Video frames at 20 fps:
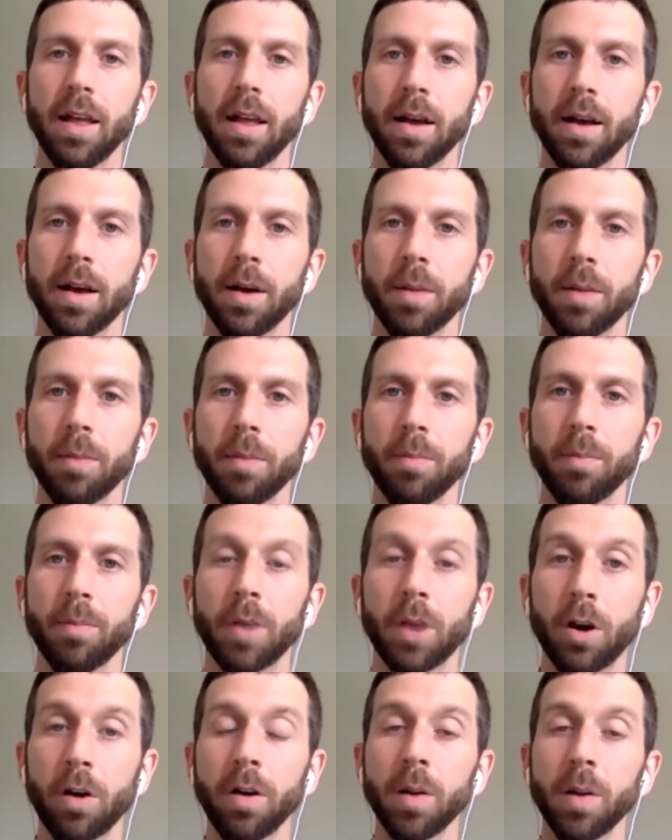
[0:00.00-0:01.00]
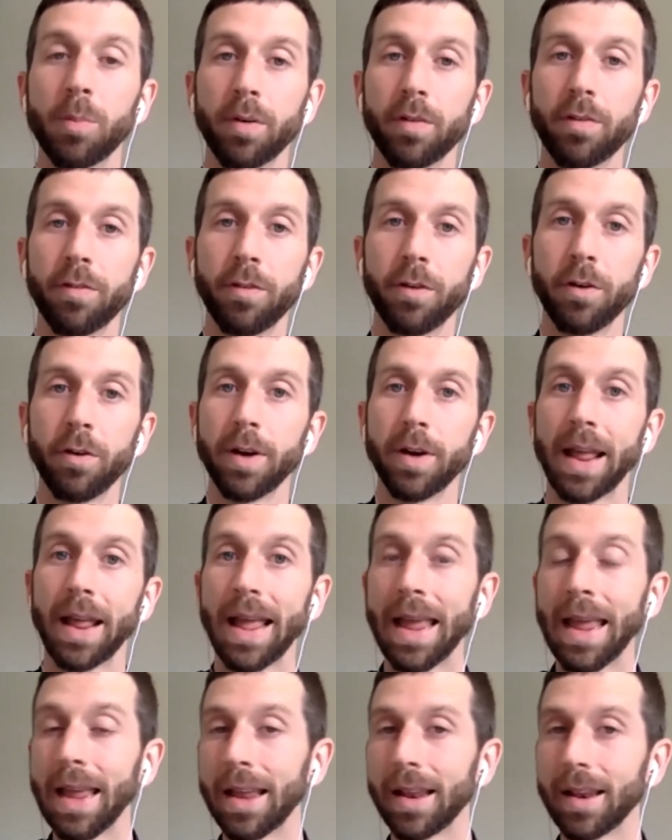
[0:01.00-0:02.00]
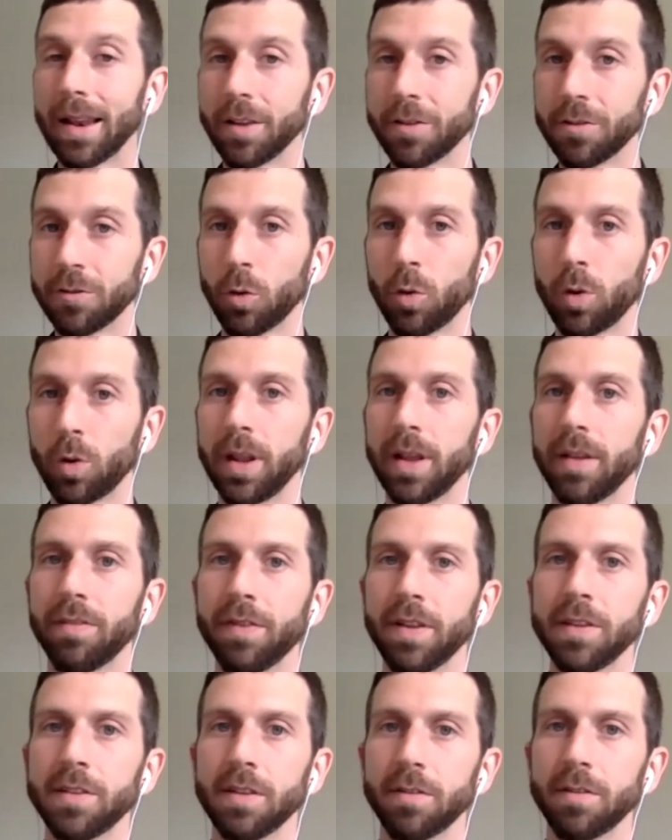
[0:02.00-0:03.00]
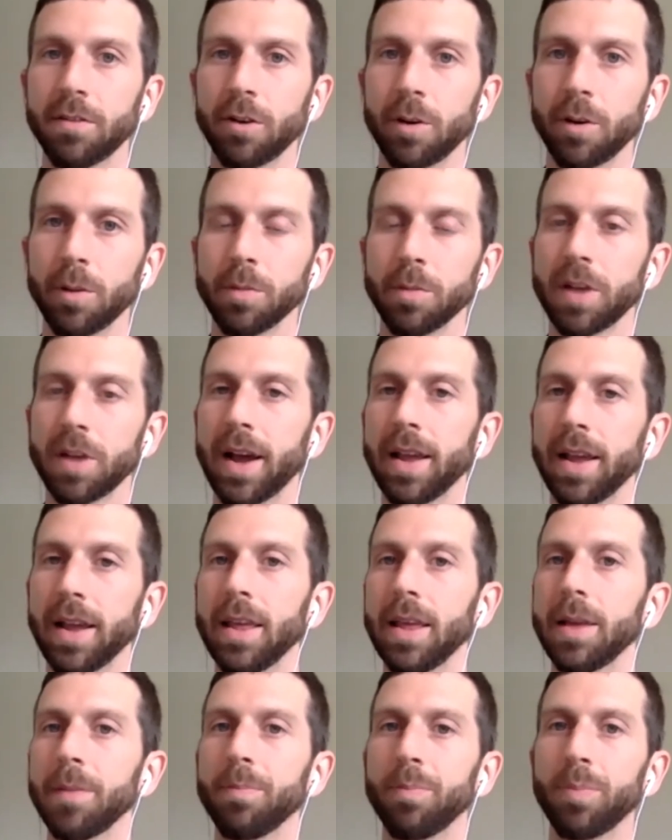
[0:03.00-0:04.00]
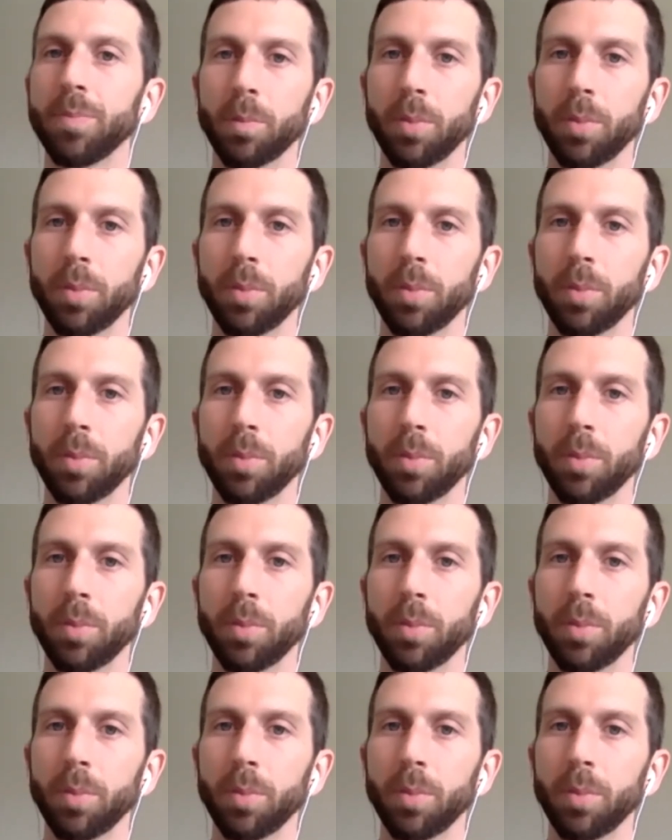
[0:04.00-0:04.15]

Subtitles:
and historically offensive terms, i.e.